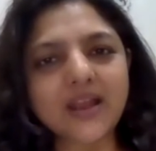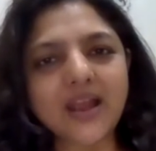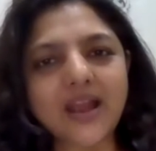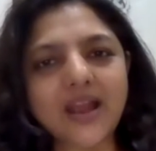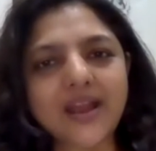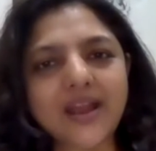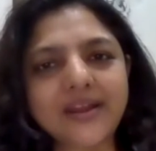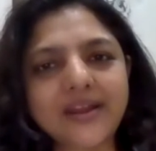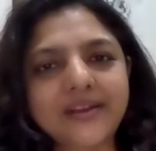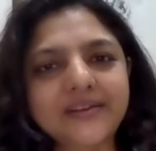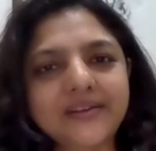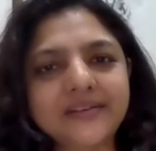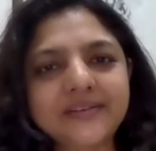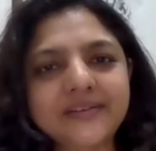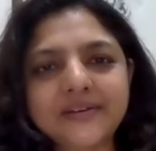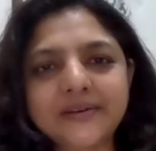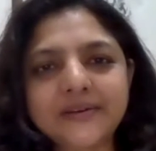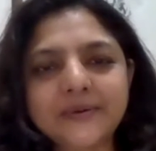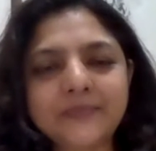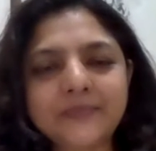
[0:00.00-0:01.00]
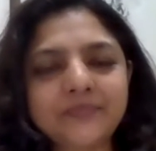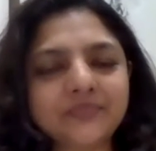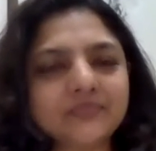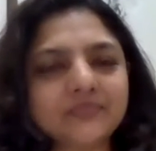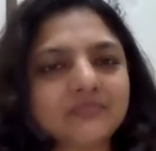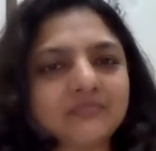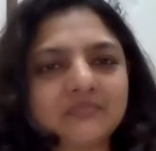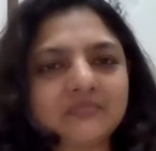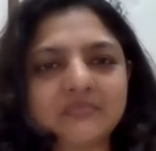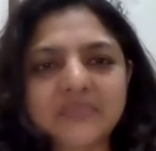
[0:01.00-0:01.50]
And um,
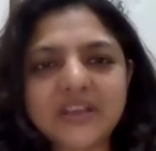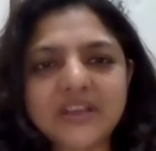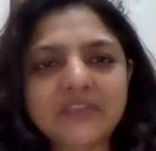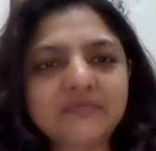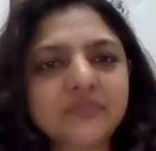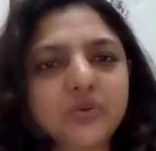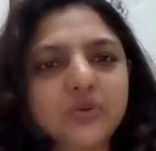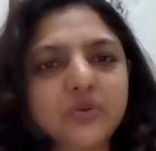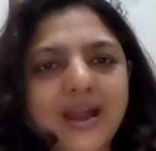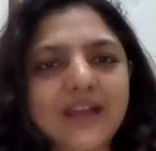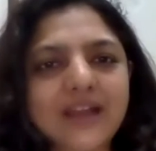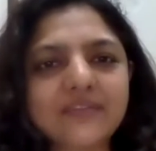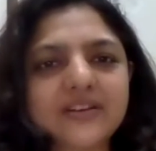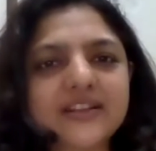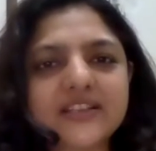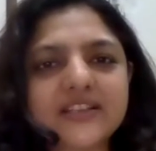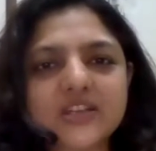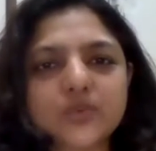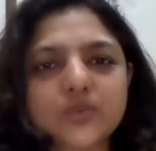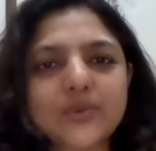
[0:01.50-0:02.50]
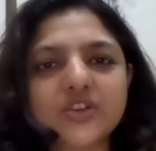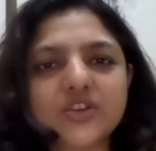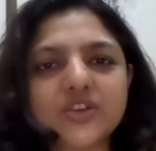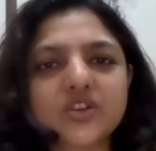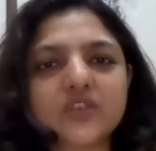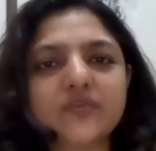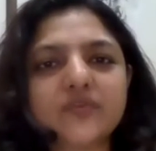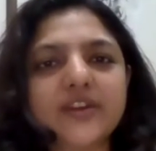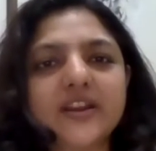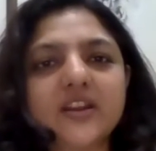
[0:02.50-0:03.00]
if you have any
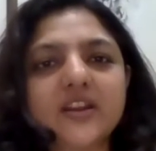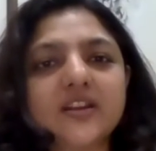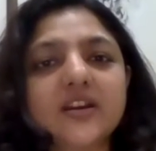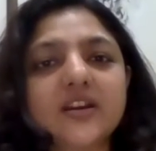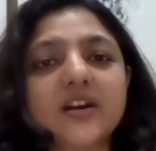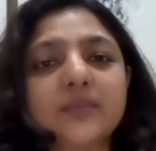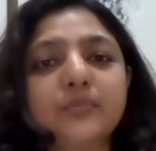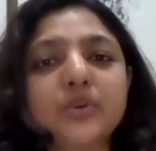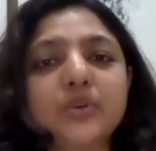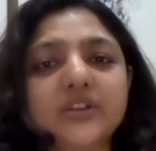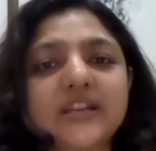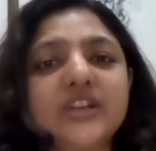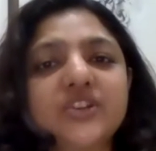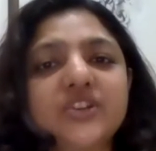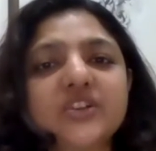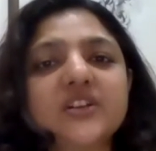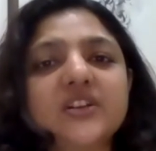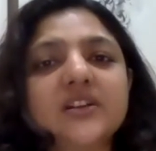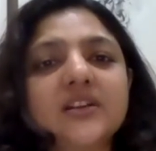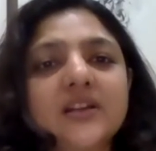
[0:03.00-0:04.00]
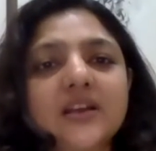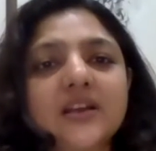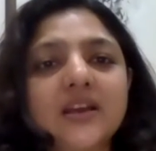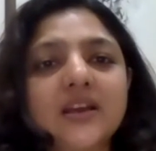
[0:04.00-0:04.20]
situation where a potential,